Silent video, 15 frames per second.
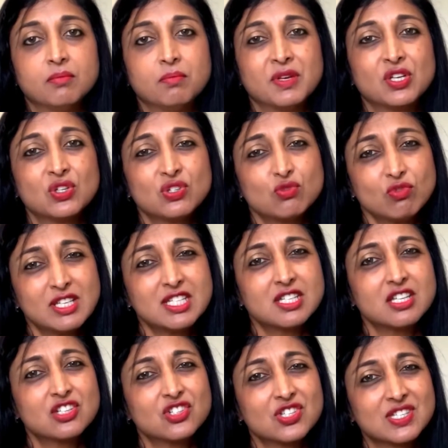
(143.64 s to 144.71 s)
because
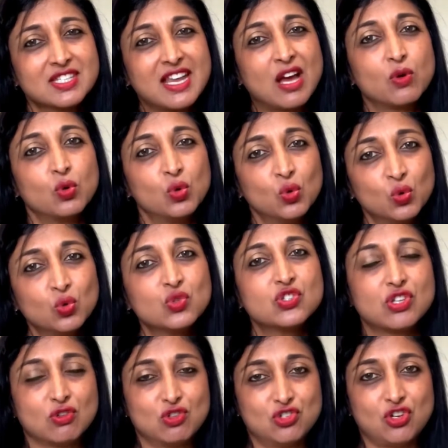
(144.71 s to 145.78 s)
research has now
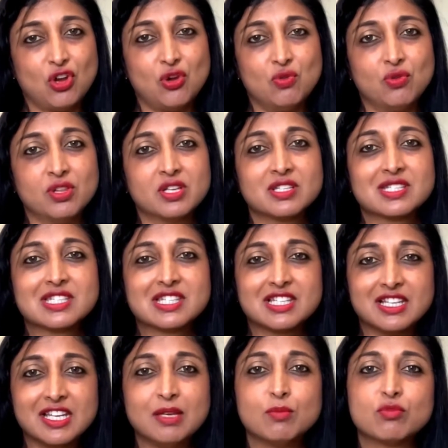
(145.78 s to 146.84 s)
also shown that
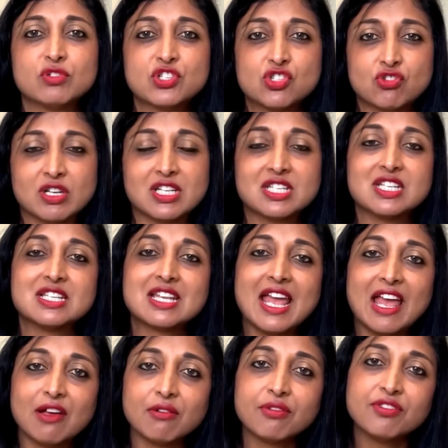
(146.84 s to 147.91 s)
sleep-restricted
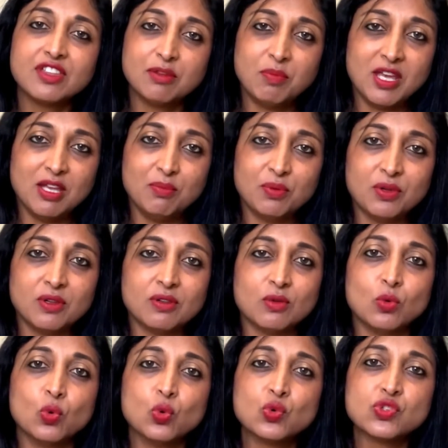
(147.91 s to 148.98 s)
healthy people
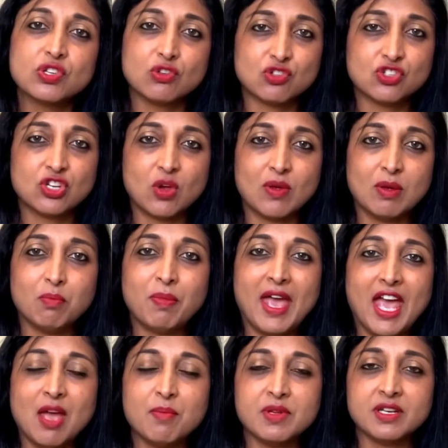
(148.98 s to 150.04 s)
also show
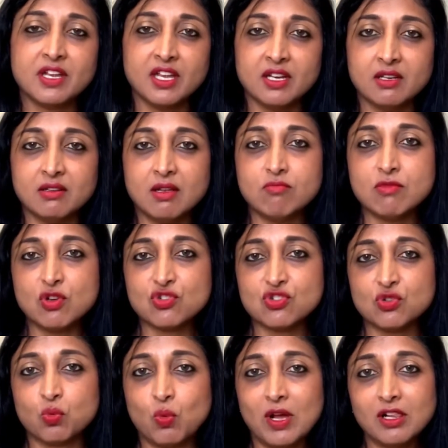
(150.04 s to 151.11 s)
impairment in
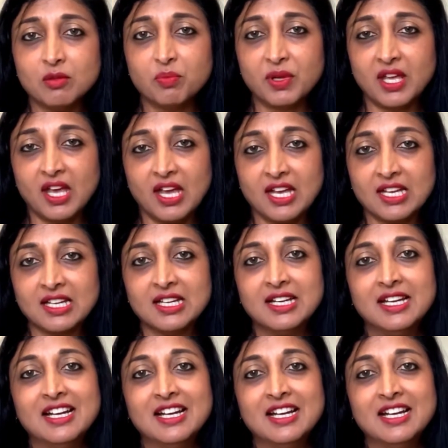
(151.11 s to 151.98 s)
emotional well-being,